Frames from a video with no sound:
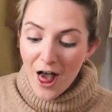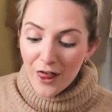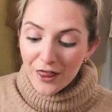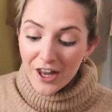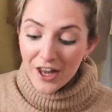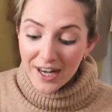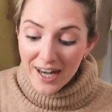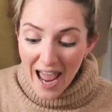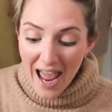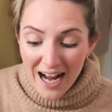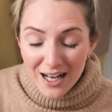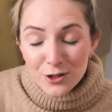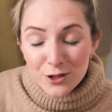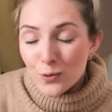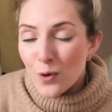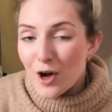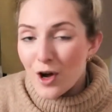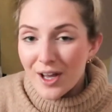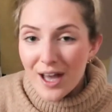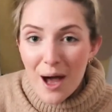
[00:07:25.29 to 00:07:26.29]
The next
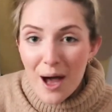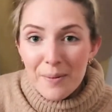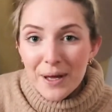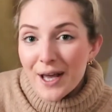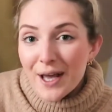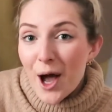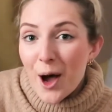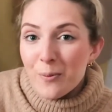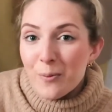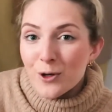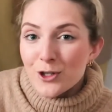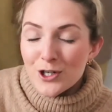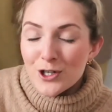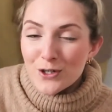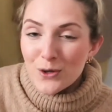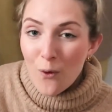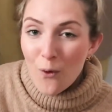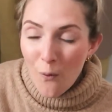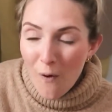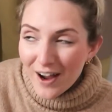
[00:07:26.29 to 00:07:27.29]
one coming up, which is
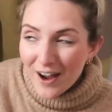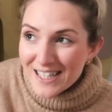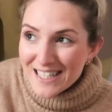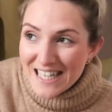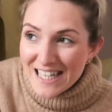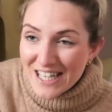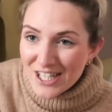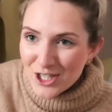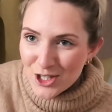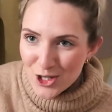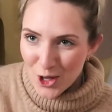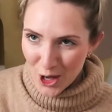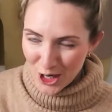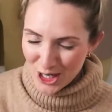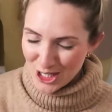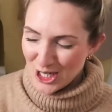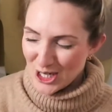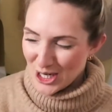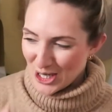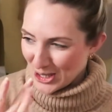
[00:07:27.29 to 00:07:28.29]
quite
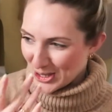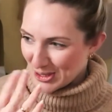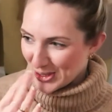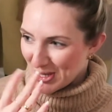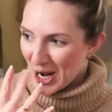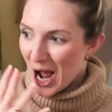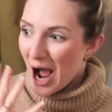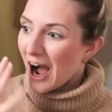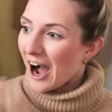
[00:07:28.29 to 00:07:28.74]
exciting,